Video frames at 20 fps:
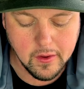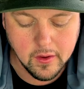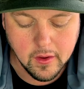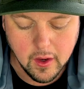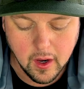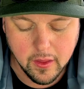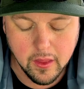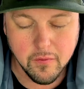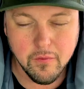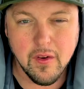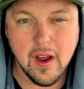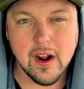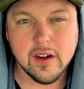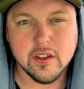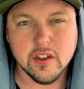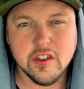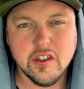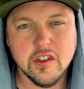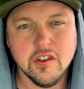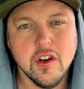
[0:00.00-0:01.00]
And the fact that
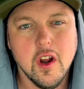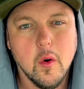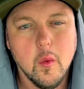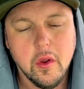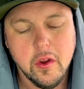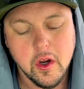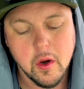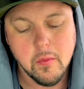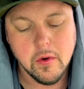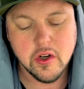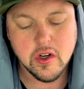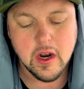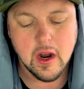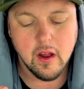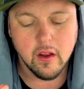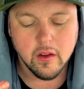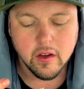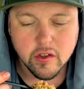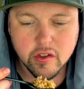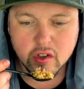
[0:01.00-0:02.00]
she's not willing to be
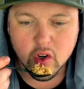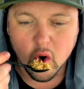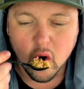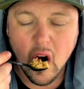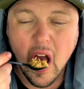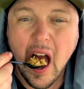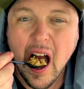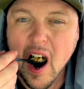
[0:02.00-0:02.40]
challenged or